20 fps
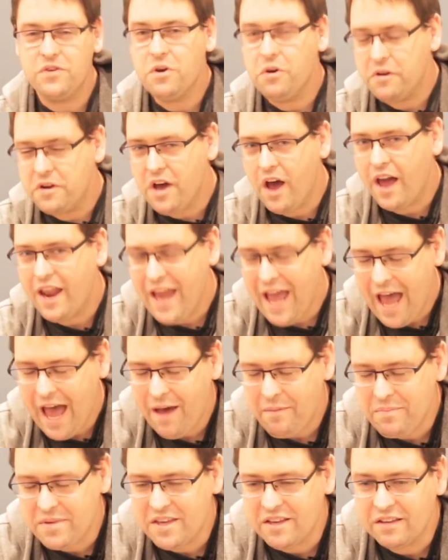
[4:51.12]
you're not
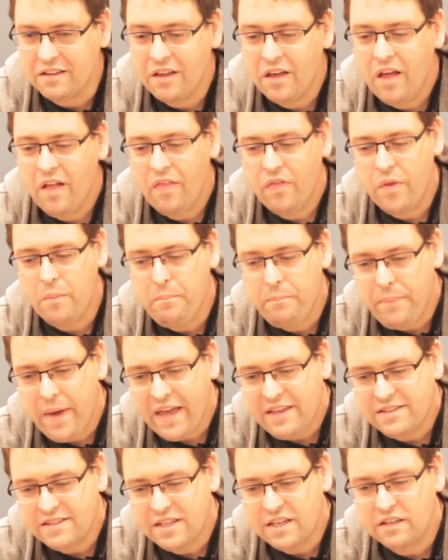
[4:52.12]
happy, the
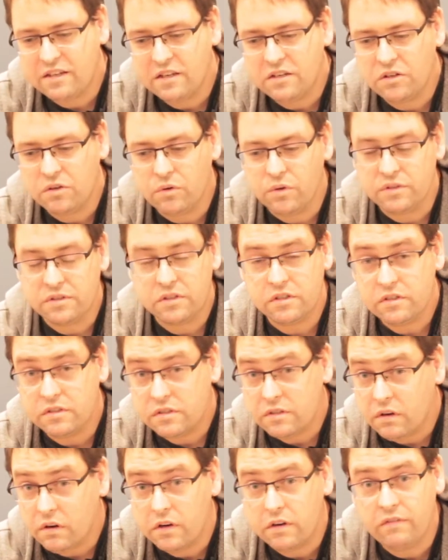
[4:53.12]
best thing to do is to
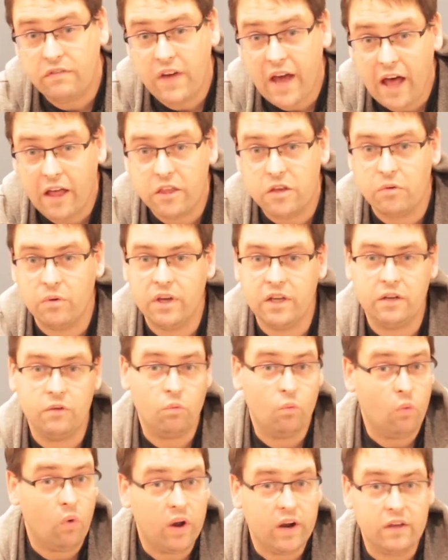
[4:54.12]
start
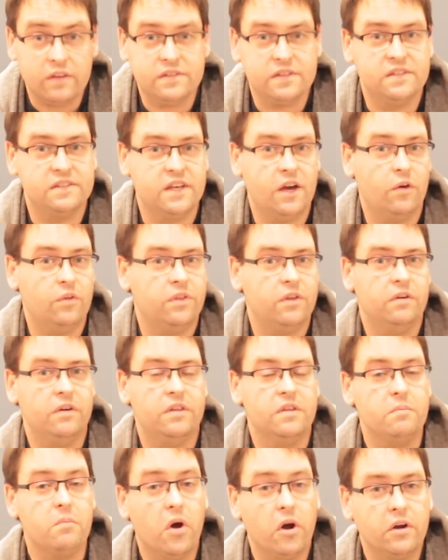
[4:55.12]
evaluating what else is out there
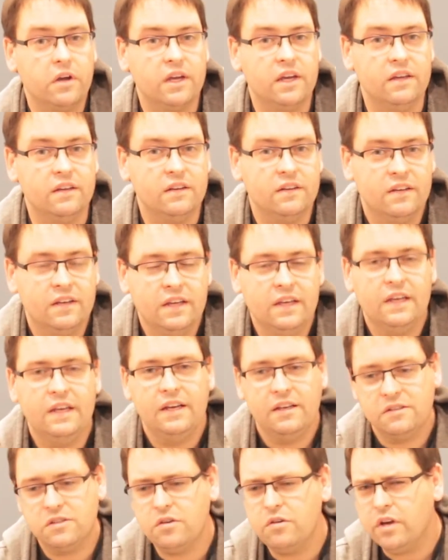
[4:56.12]
in the market.
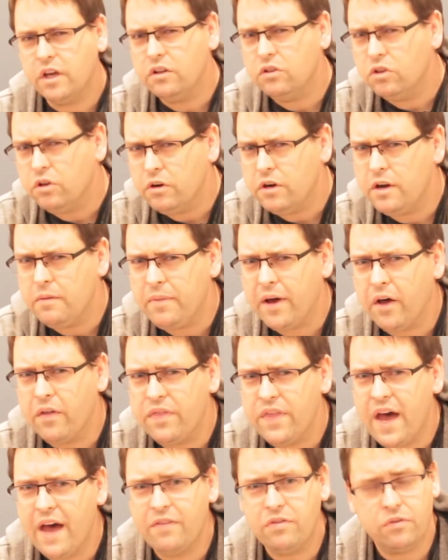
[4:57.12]
So you can learn
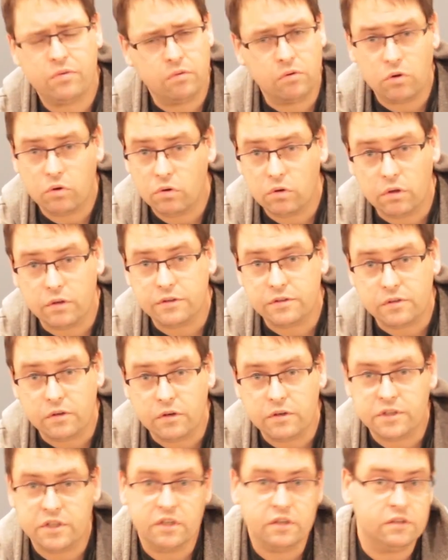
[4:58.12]
about that through Google
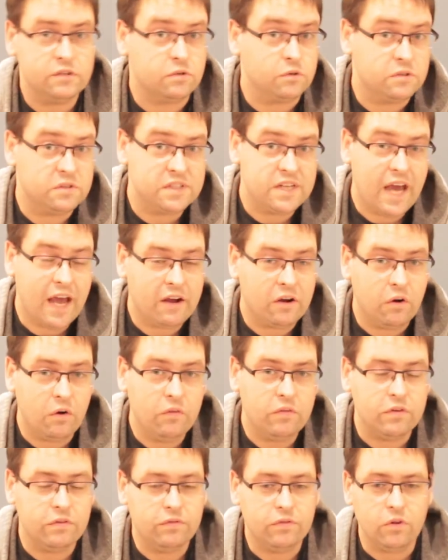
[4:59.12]
searches or Stack
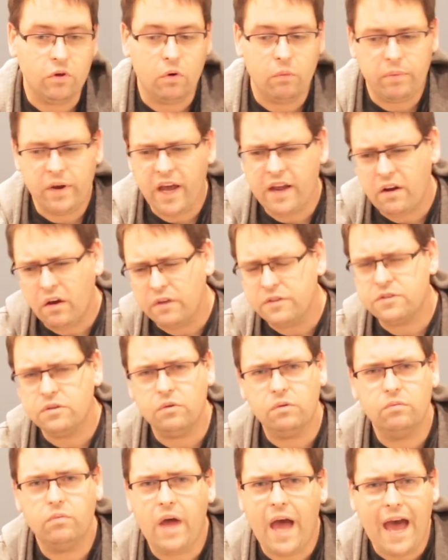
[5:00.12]
Overflow, but I'd
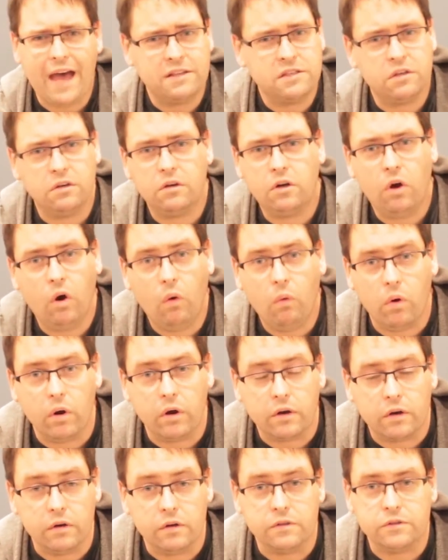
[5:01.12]
also ask your
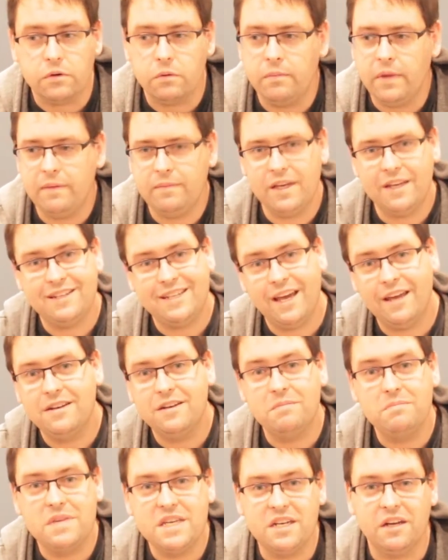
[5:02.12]
coworkers or maybe attend
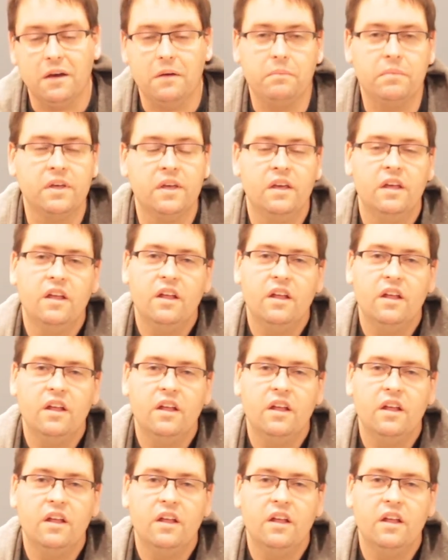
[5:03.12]
a meetup.